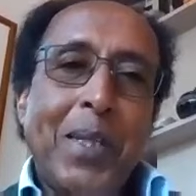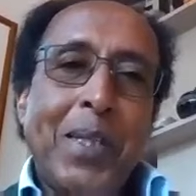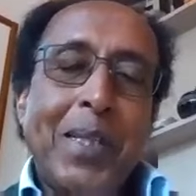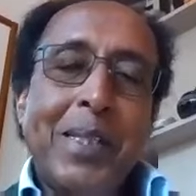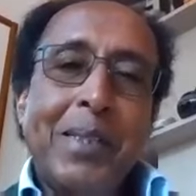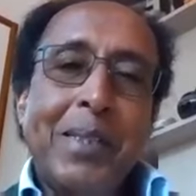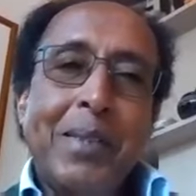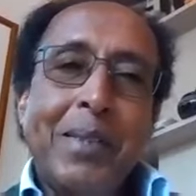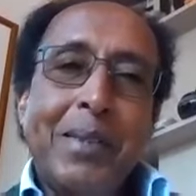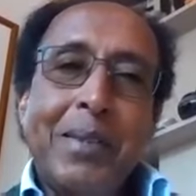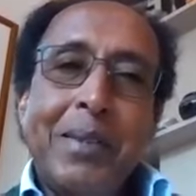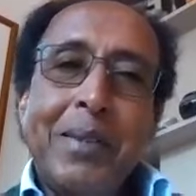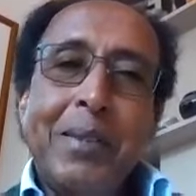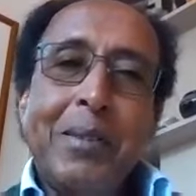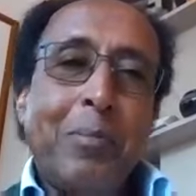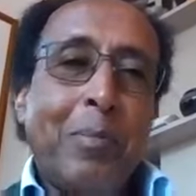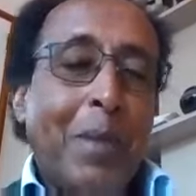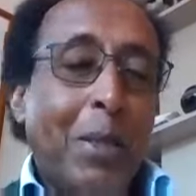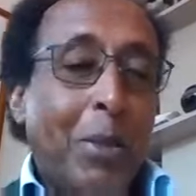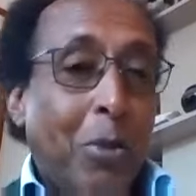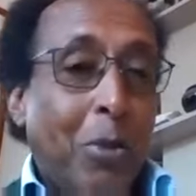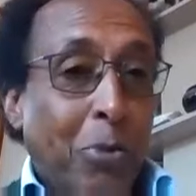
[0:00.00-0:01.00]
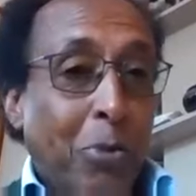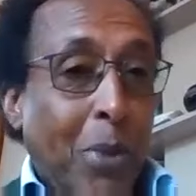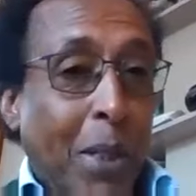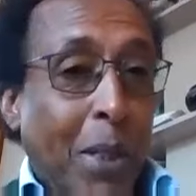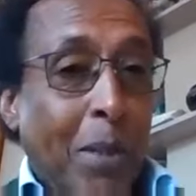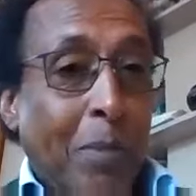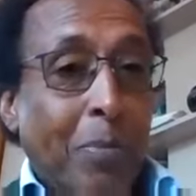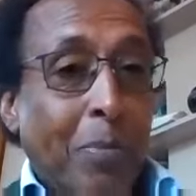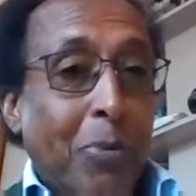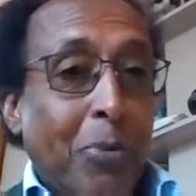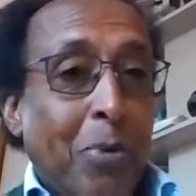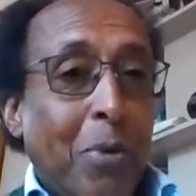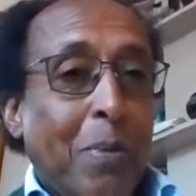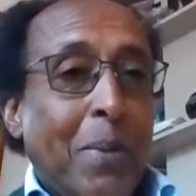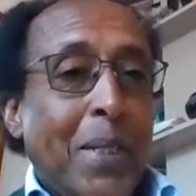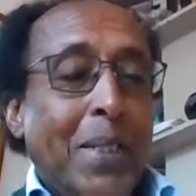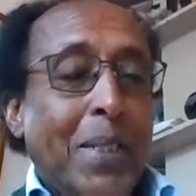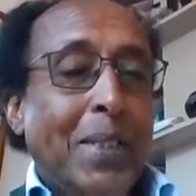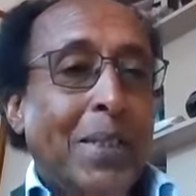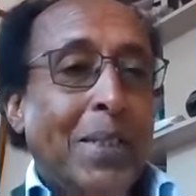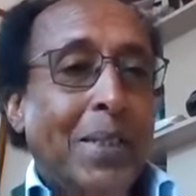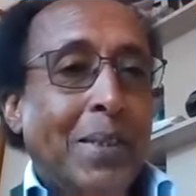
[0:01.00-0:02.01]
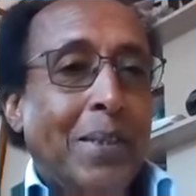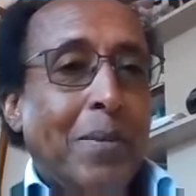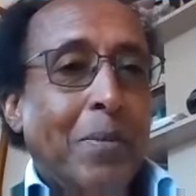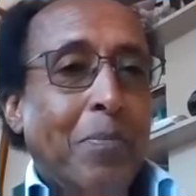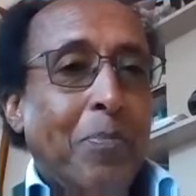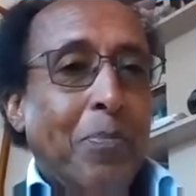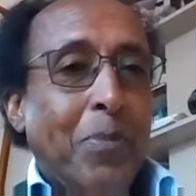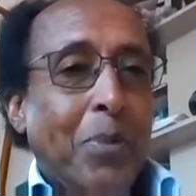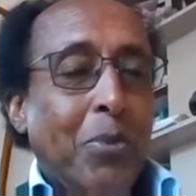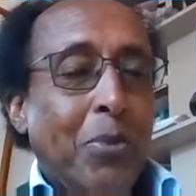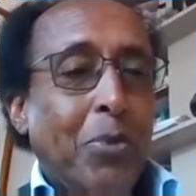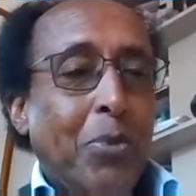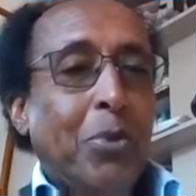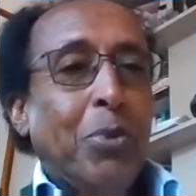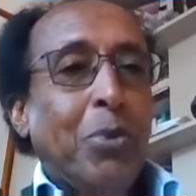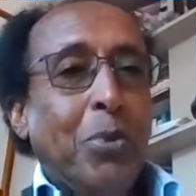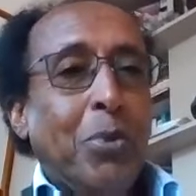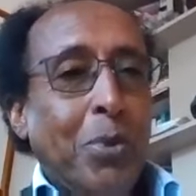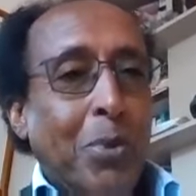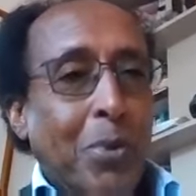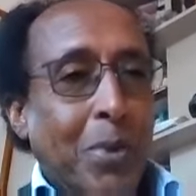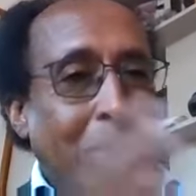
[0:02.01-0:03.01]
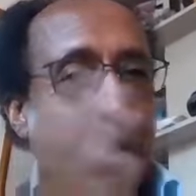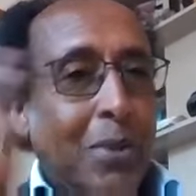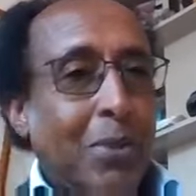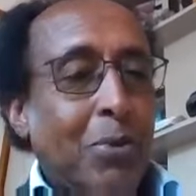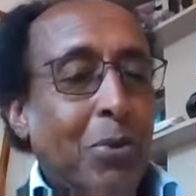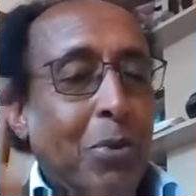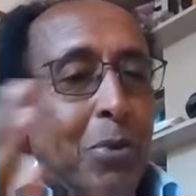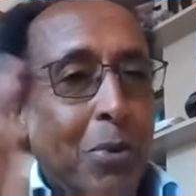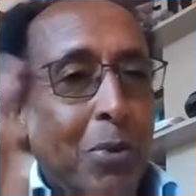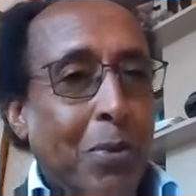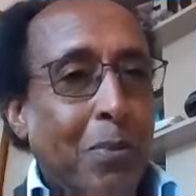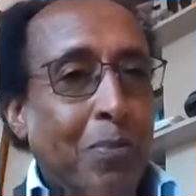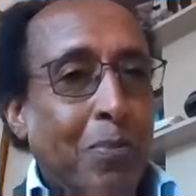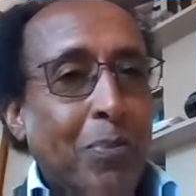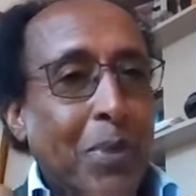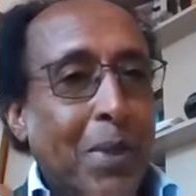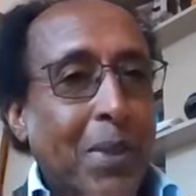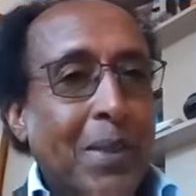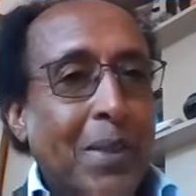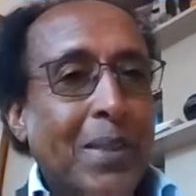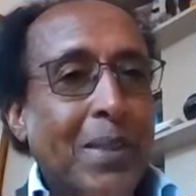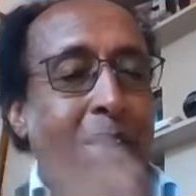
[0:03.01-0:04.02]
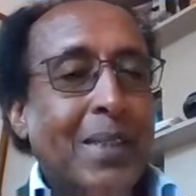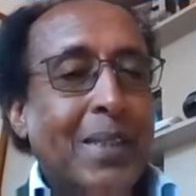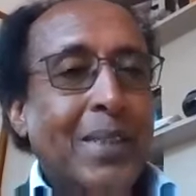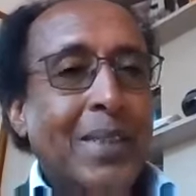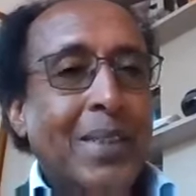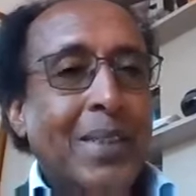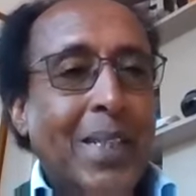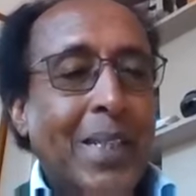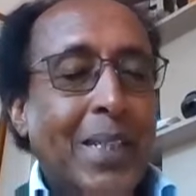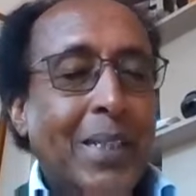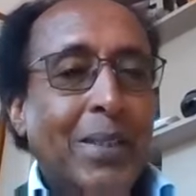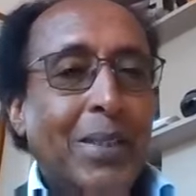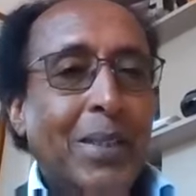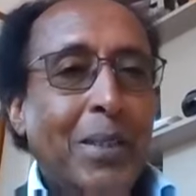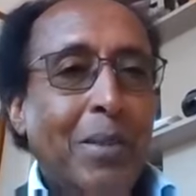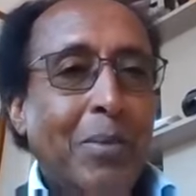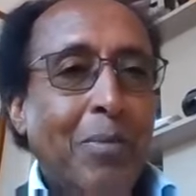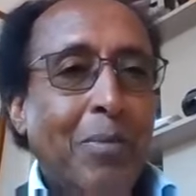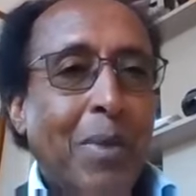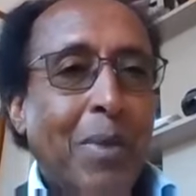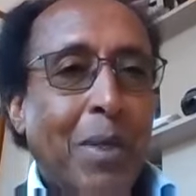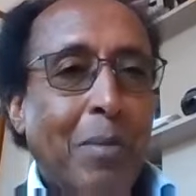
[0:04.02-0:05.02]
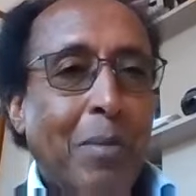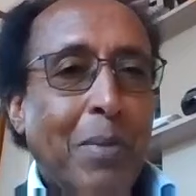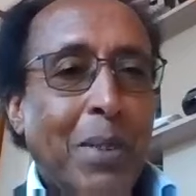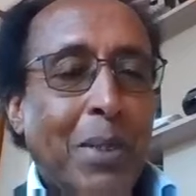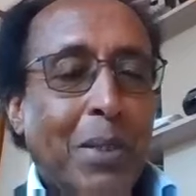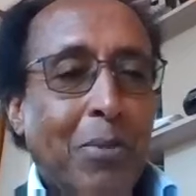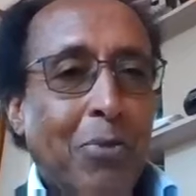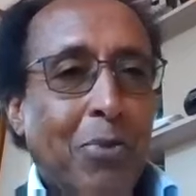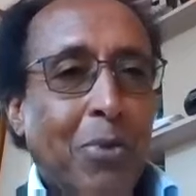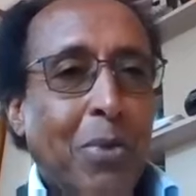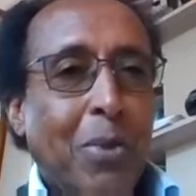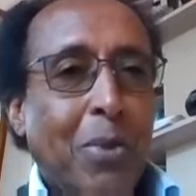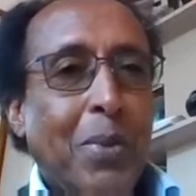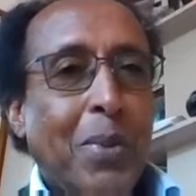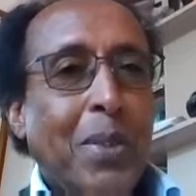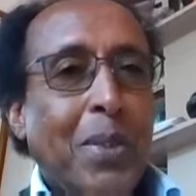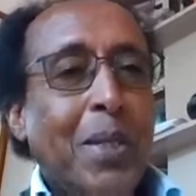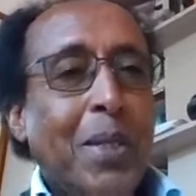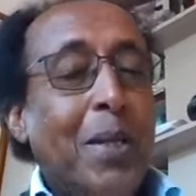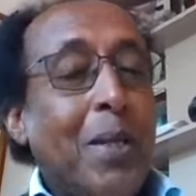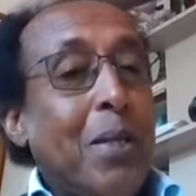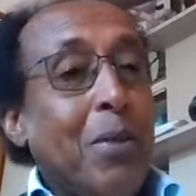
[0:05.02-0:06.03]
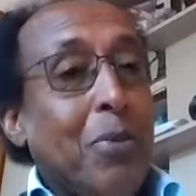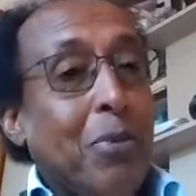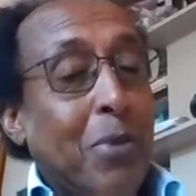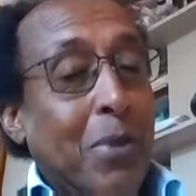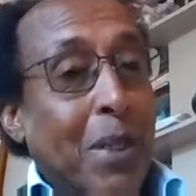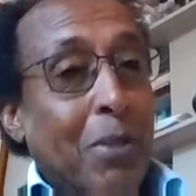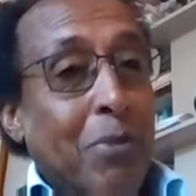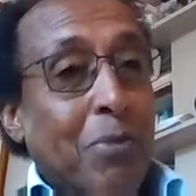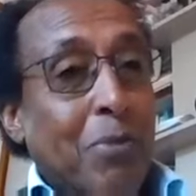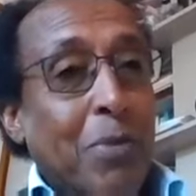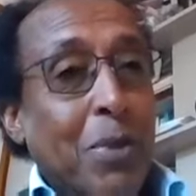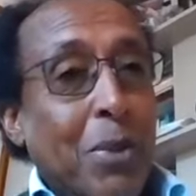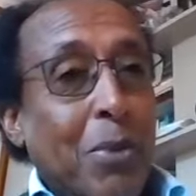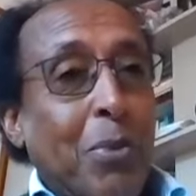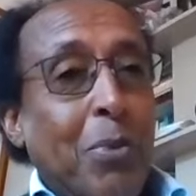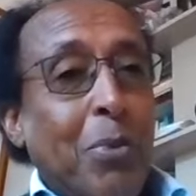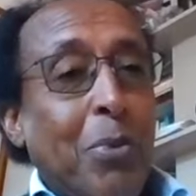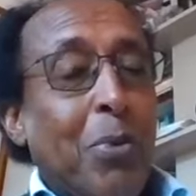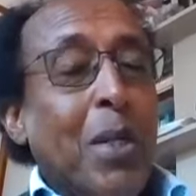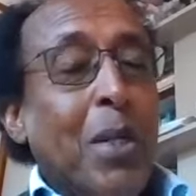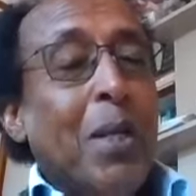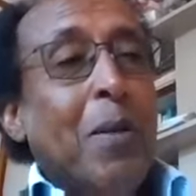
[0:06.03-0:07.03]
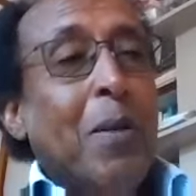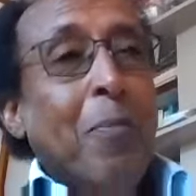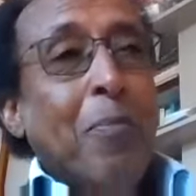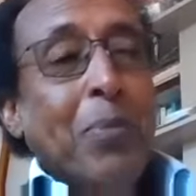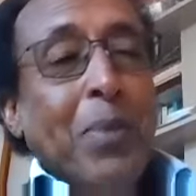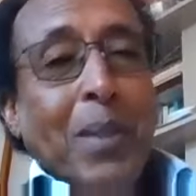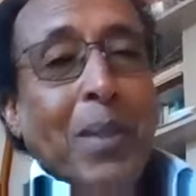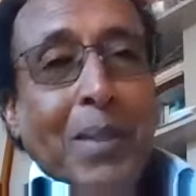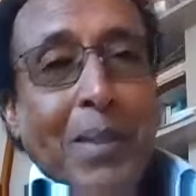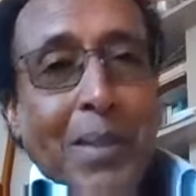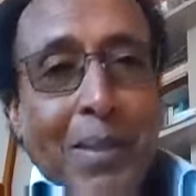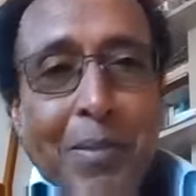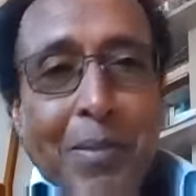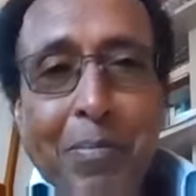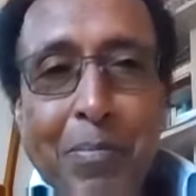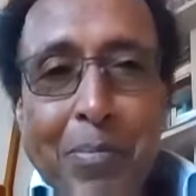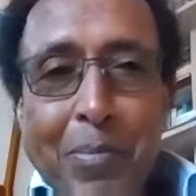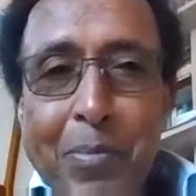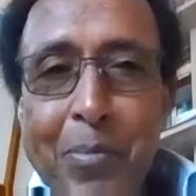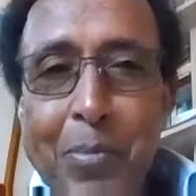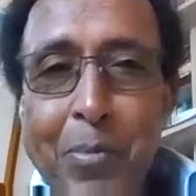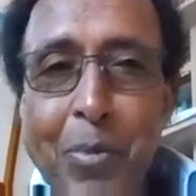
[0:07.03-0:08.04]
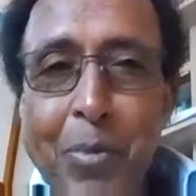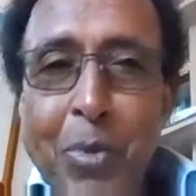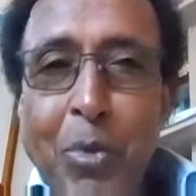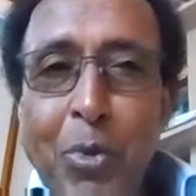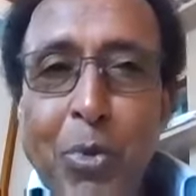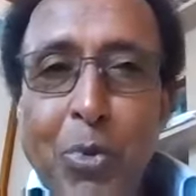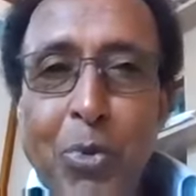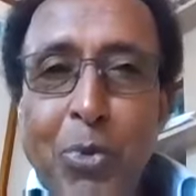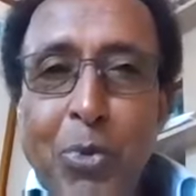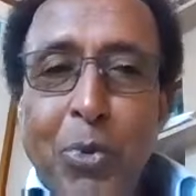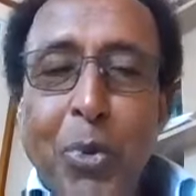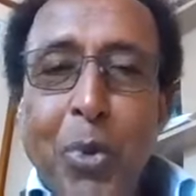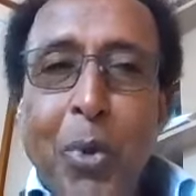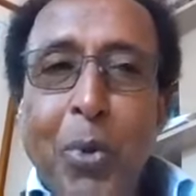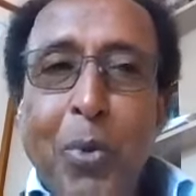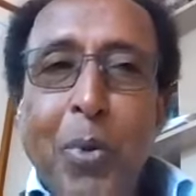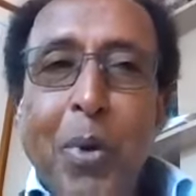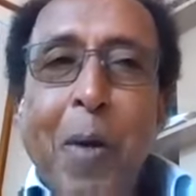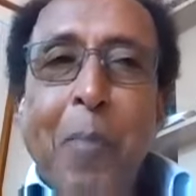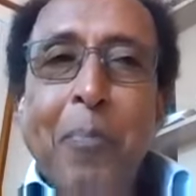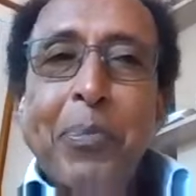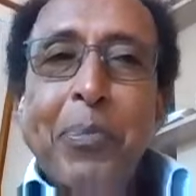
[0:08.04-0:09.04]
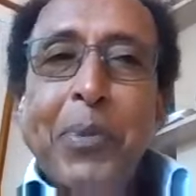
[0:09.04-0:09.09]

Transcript: And it might also help Somalia secure its own uh, IT environment and so on. So that's very good uh, news to know.